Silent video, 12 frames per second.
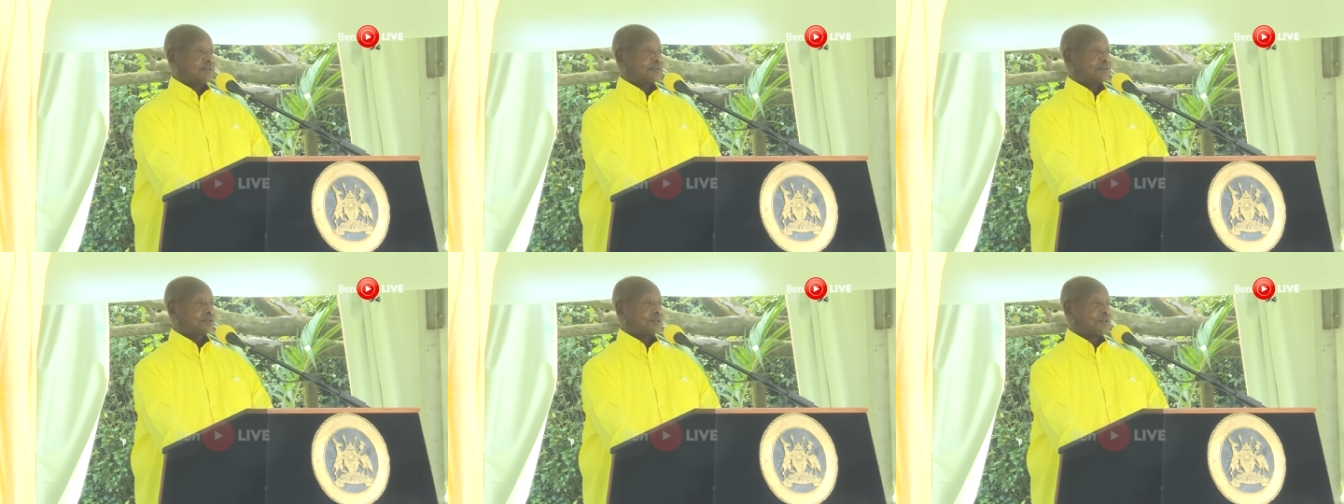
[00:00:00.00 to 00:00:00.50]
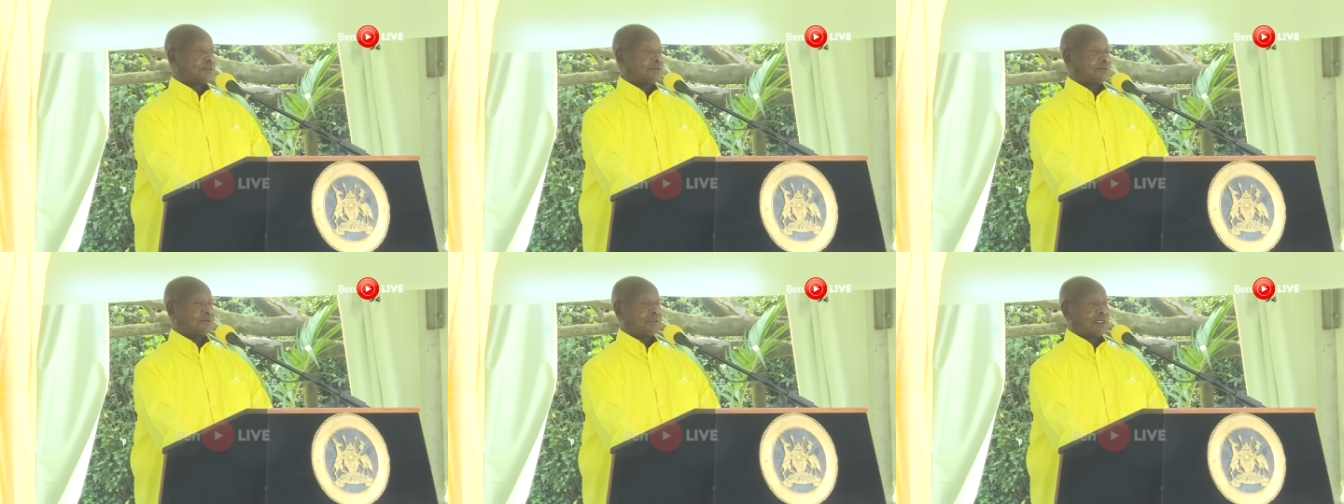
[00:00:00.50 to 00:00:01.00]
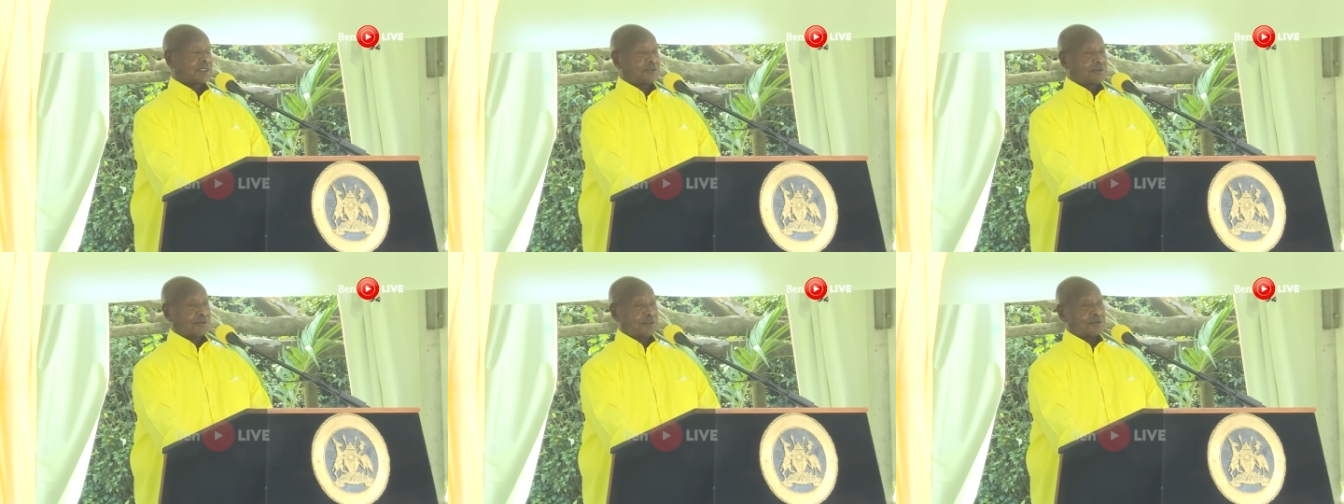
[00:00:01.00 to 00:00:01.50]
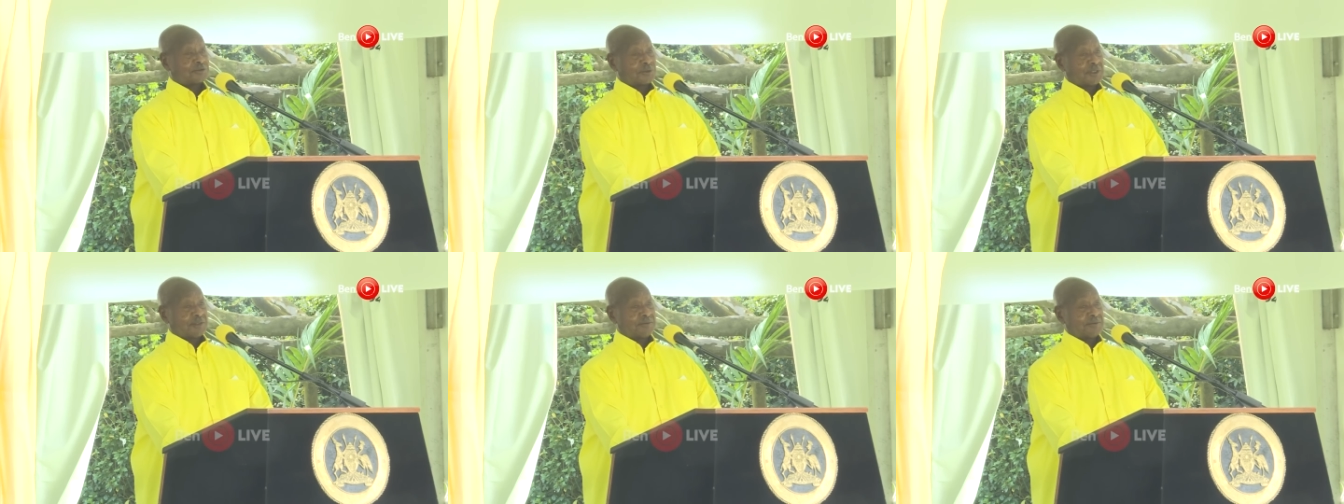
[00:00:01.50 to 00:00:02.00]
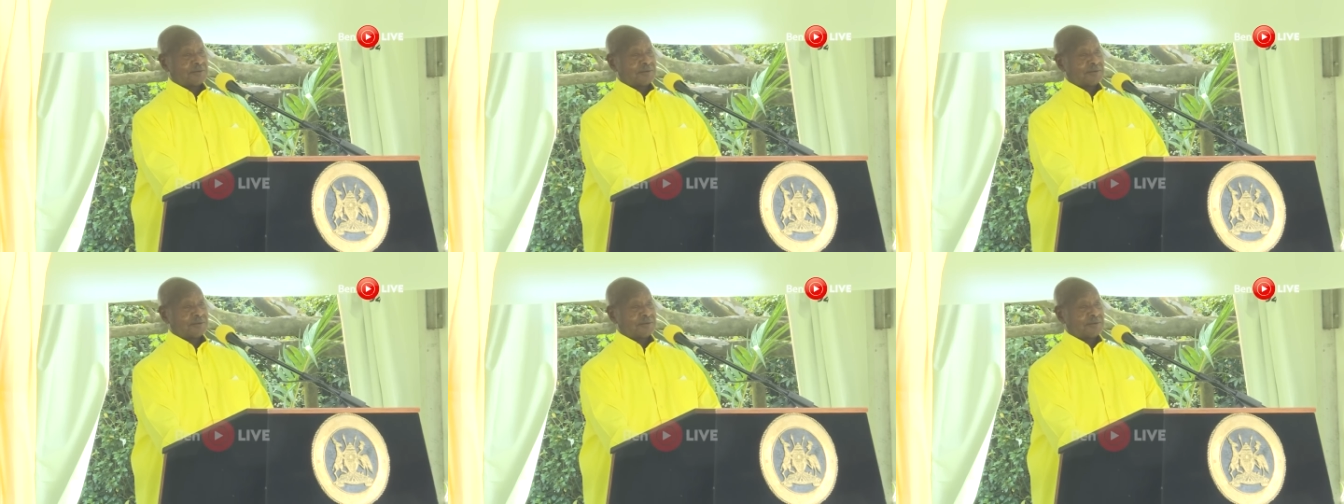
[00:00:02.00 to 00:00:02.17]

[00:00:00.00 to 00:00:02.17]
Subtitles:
so we are going for them,